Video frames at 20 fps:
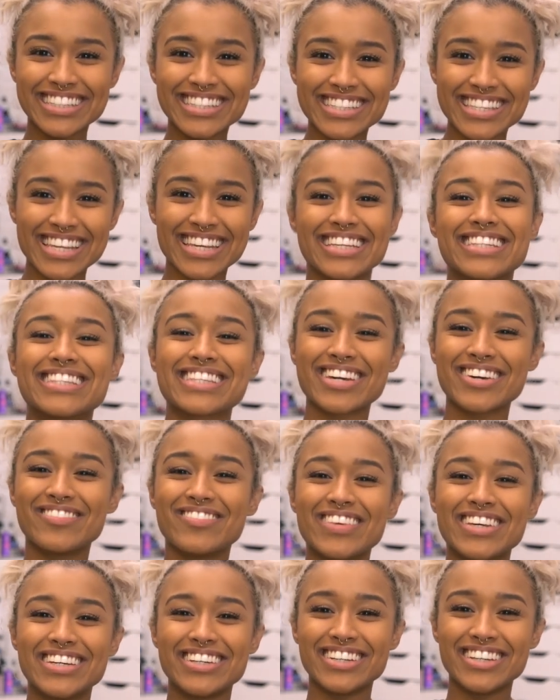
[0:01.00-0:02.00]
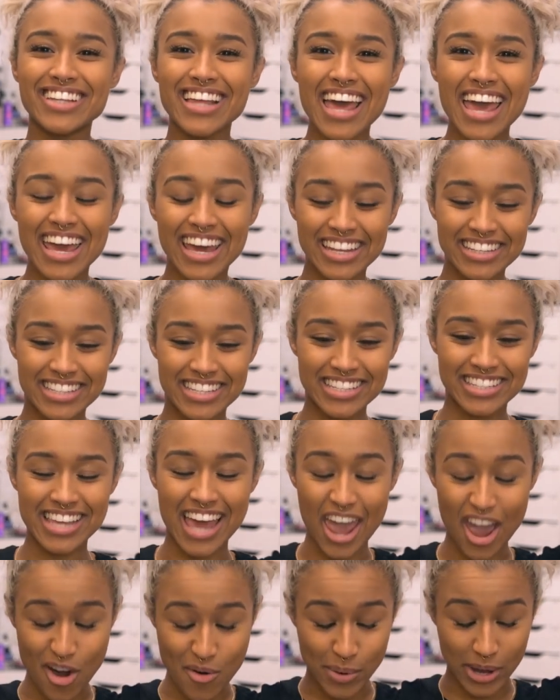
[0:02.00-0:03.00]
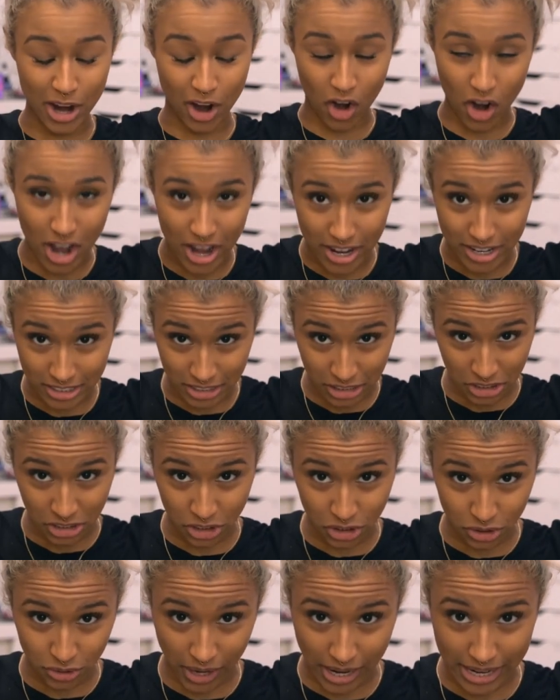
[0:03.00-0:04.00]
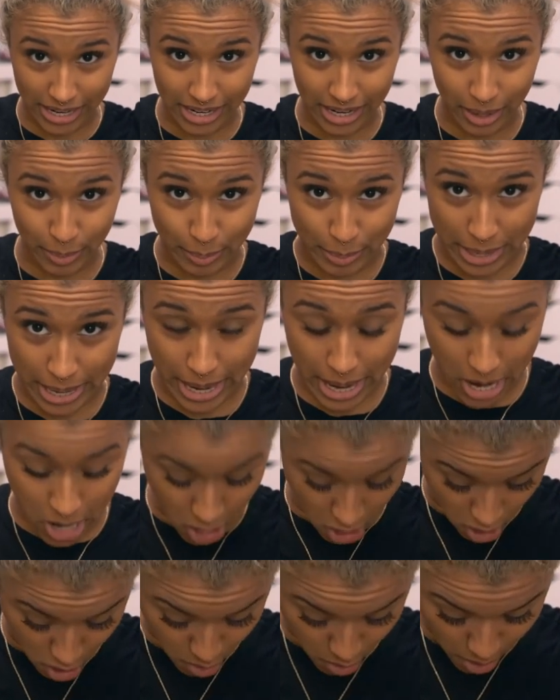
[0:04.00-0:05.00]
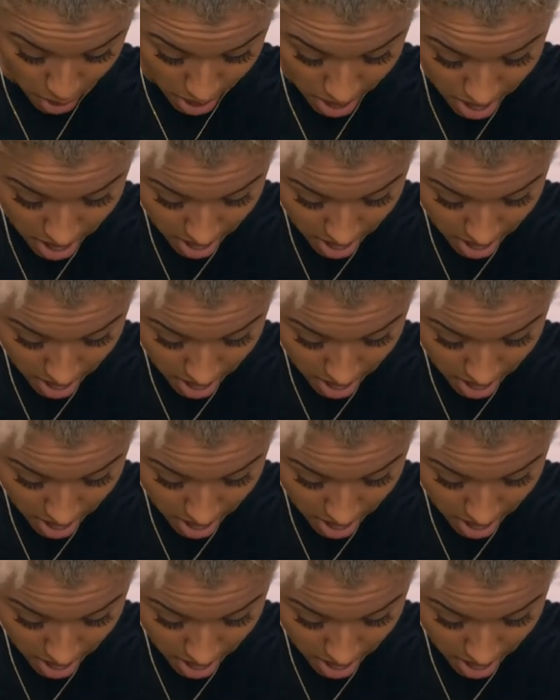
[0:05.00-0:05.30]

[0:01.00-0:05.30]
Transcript: friends, it's Camille, and today we are unstraightening my hair.